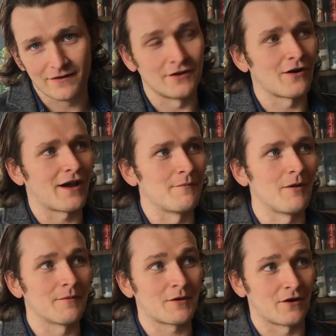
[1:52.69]
You know, like
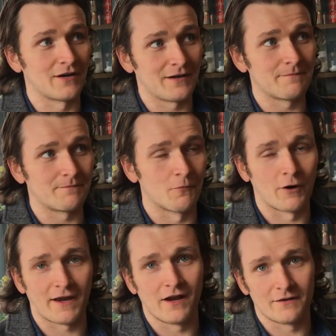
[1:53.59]
I'm currently
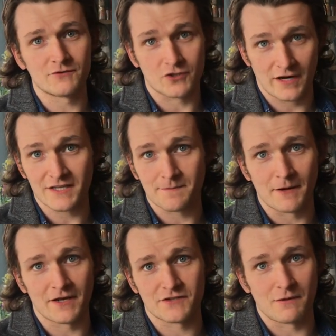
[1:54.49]
working on
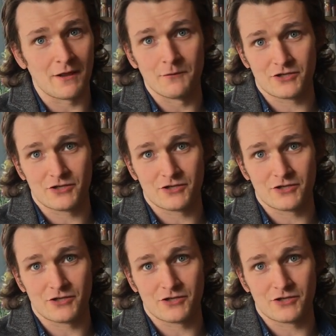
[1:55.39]
Trainspotting as well,